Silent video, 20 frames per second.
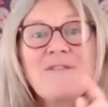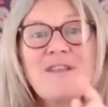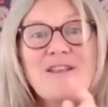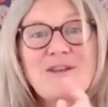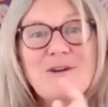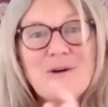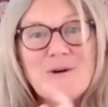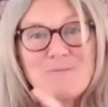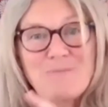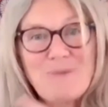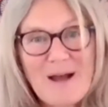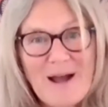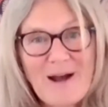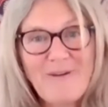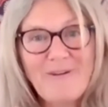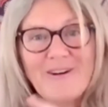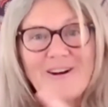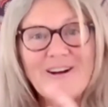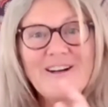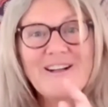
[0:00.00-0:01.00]
Your
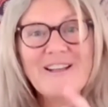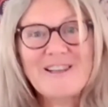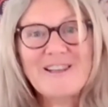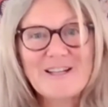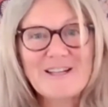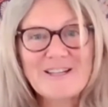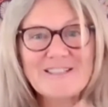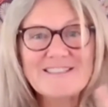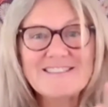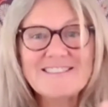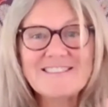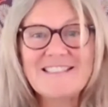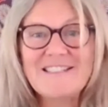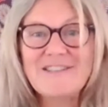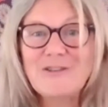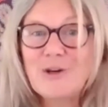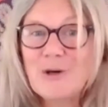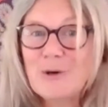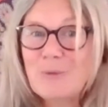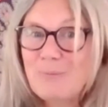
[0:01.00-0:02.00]
power lies
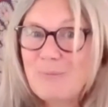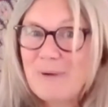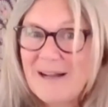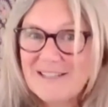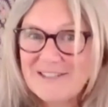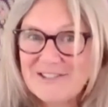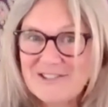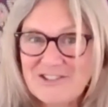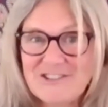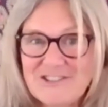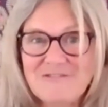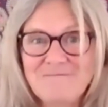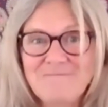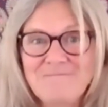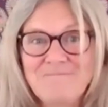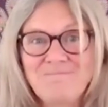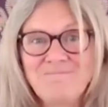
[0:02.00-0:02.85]
in your passion.